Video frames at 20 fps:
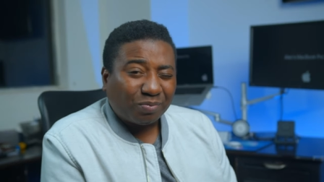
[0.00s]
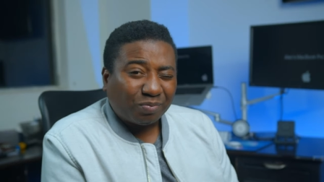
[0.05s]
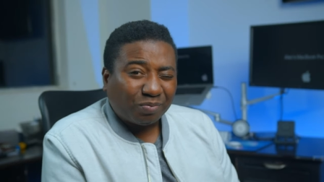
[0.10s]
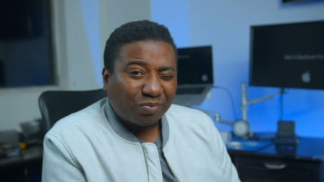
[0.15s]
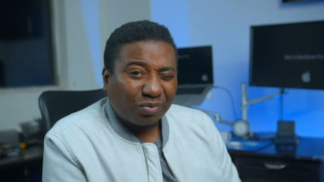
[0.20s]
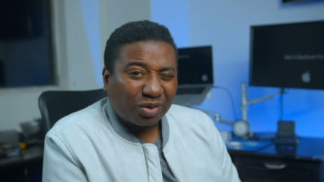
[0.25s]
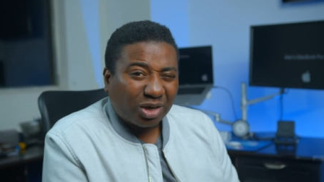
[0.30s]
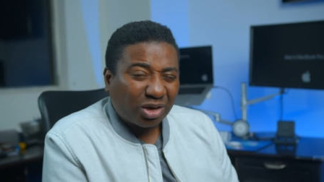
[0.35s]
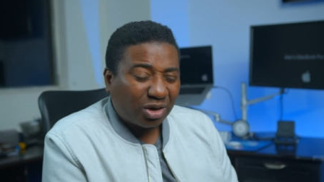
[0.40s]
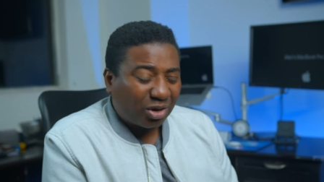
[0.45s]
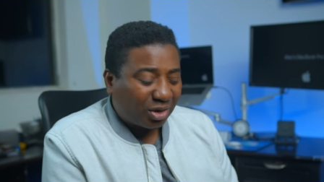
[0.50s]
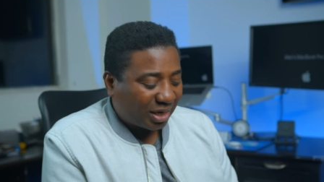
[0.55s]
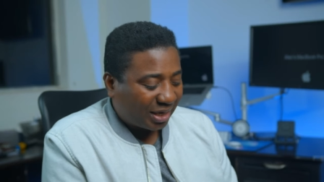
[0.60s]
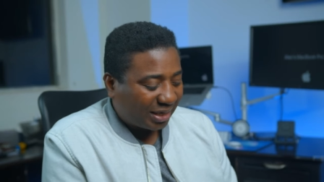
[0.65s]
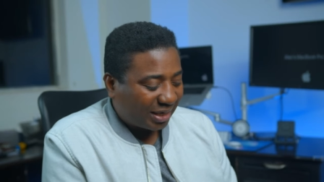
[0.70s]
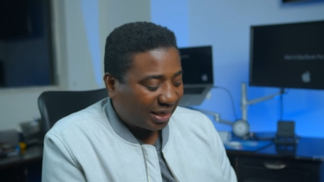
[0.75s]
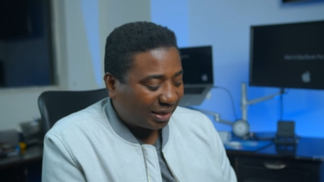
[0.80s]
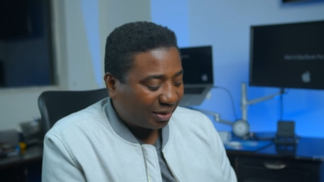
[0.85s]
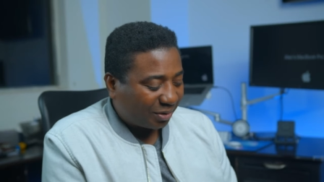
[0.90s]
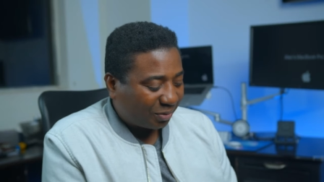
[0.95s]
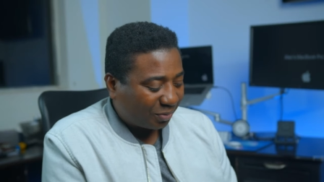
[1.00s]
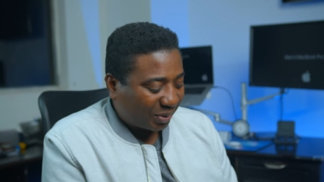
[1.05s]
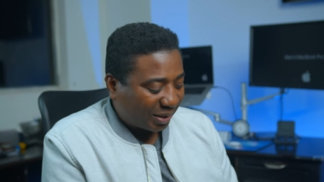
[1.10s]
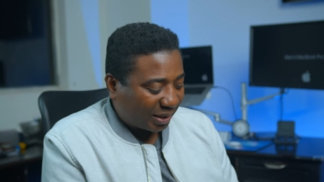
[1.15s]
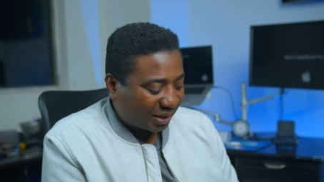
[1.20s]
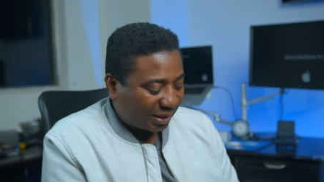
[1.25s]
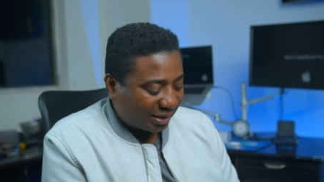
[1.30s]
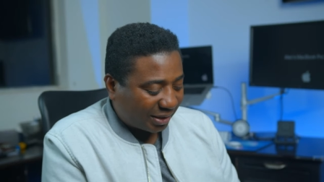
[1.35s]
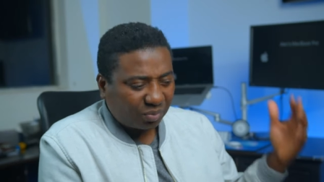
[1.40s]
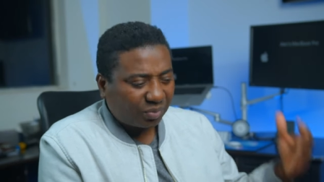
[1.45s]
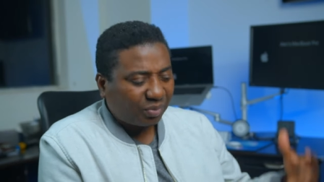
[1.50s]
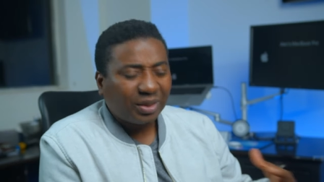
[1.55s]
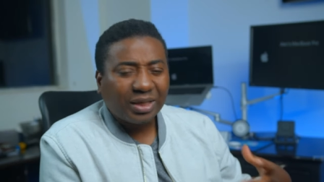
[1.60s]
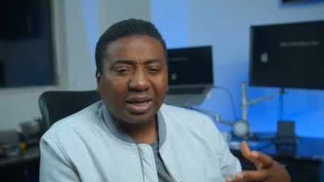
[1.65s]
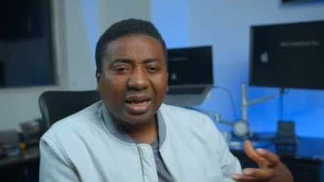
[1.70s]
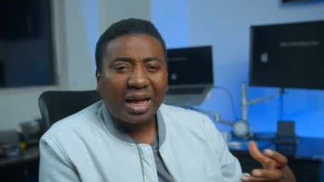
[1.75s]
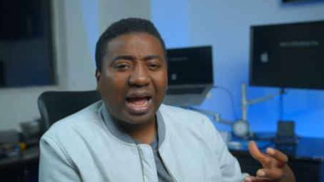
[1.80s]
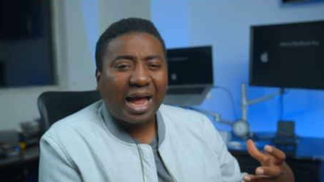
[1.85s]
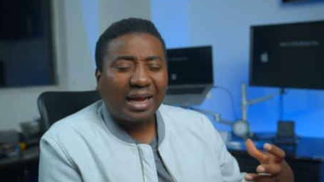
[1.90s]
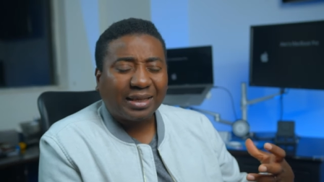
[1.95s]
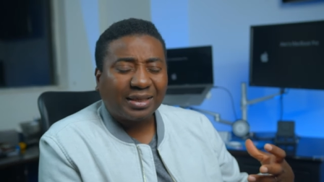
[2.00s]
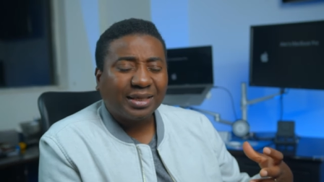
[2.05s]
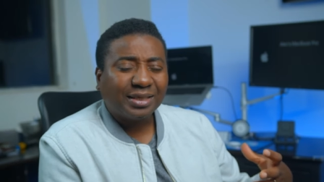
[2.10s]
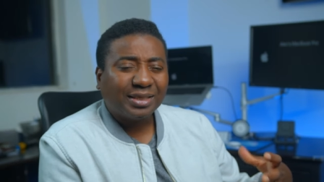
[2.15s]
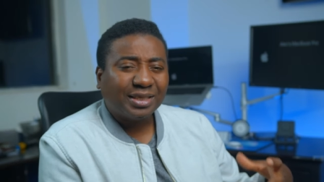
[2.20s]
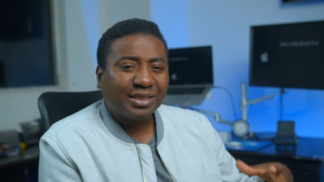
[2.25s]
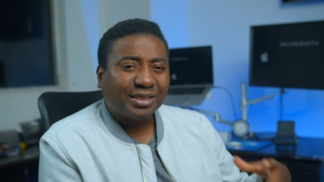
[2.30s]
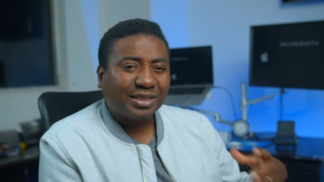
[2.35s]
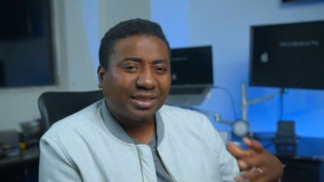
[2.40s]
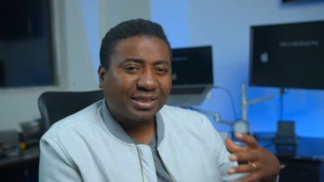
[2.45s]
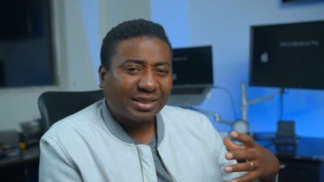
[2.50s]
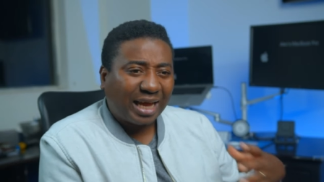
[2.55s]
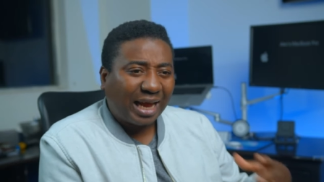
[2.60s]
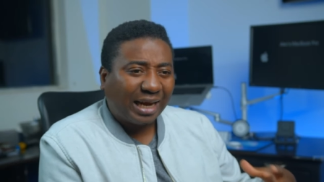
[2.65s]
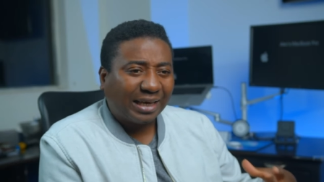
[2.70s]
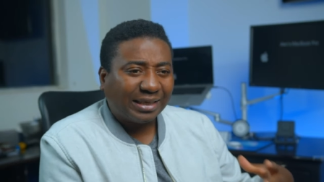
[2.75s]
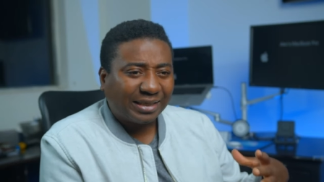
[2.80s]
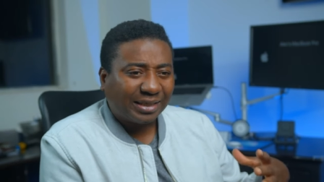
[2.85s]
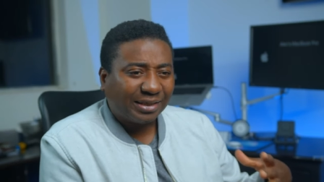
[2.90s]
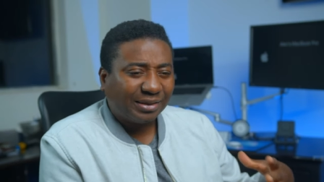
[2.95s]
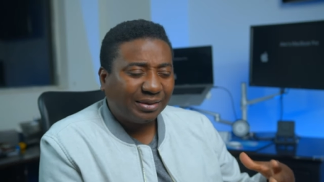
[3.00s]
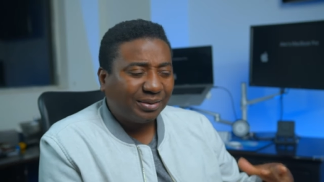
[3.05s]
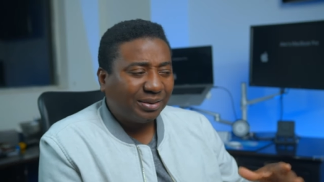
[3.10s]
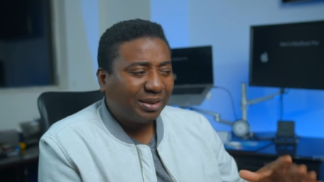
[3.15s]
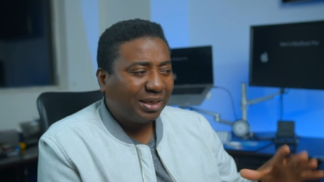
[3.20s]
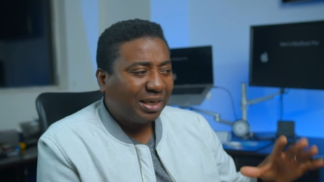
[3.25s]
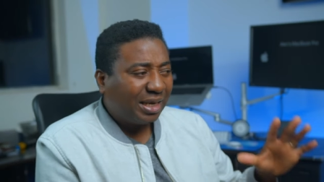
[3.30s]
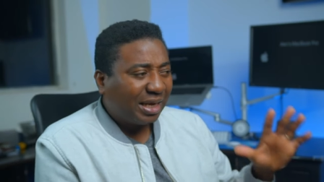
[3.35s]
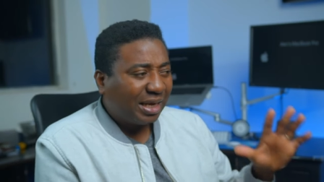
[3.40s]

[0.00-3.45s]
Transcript: longer than a week you know i think this is ideal